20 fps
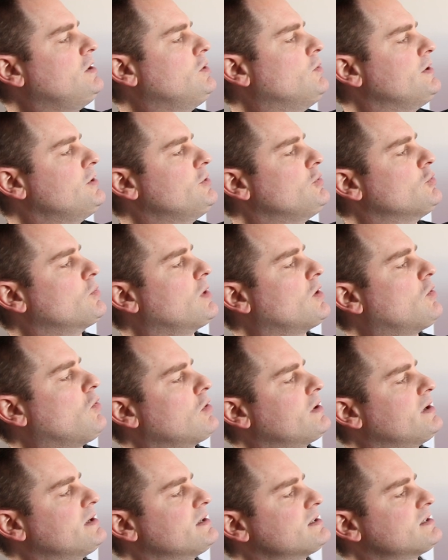when you do
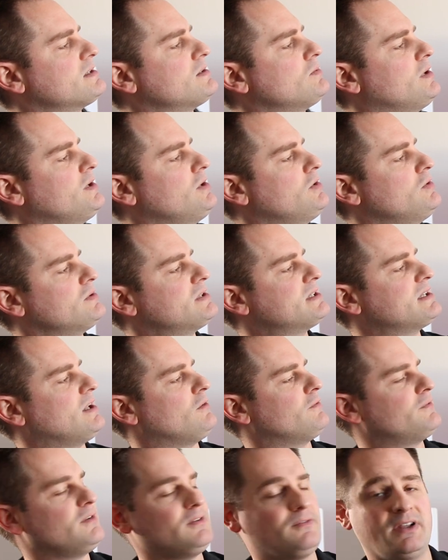recordings, when you do
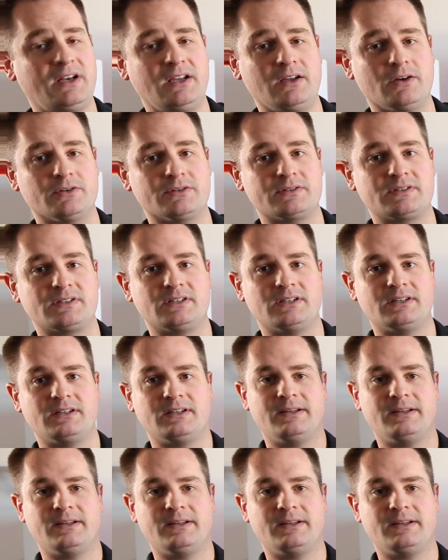selfie videos.